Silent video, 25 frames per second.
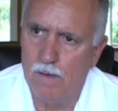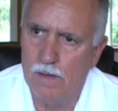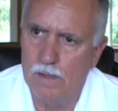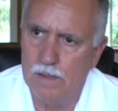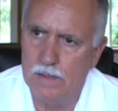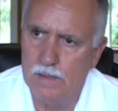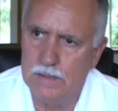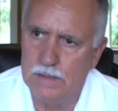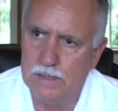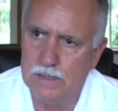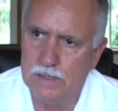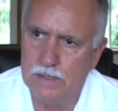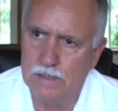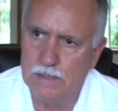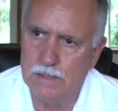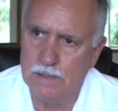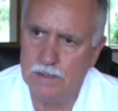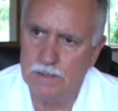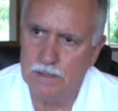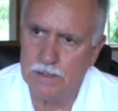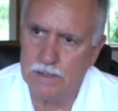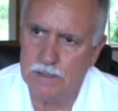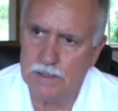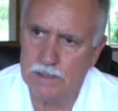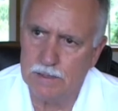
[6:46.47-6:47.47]

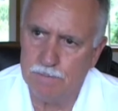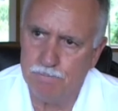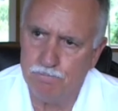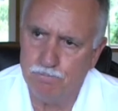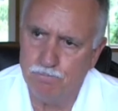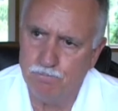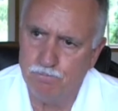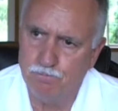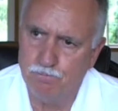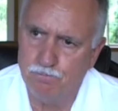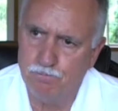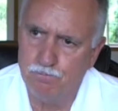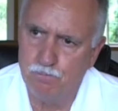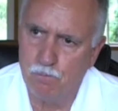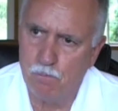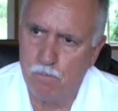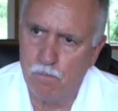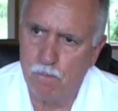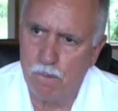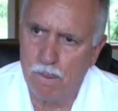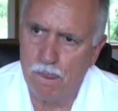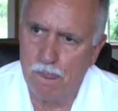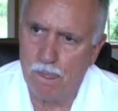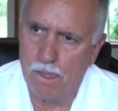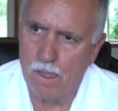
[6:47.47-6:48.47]
And
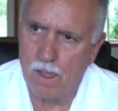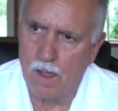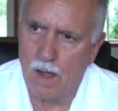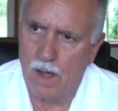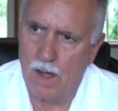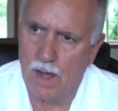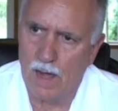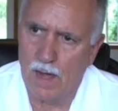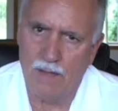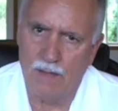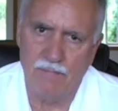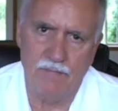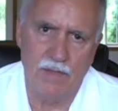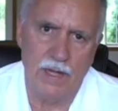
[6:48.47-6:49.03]
on